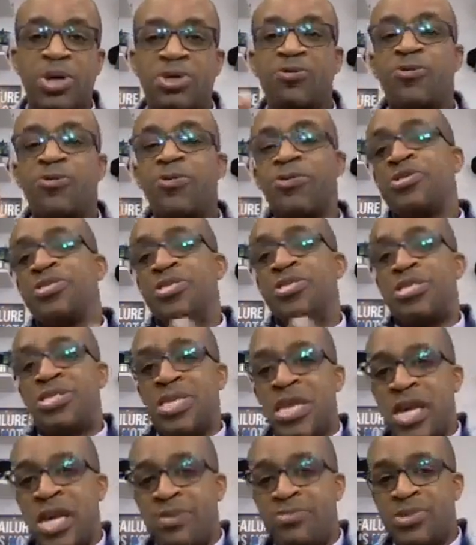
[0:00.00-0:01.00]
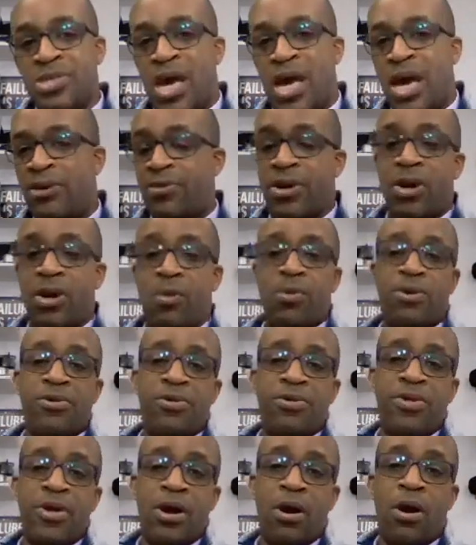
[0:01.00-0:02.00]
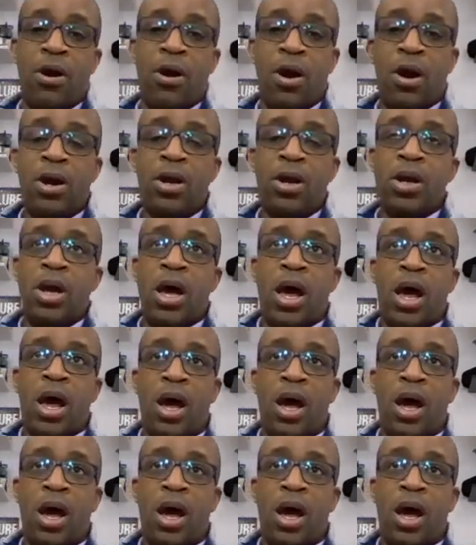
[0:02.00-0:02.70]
Special forces teams, I don't care whether they are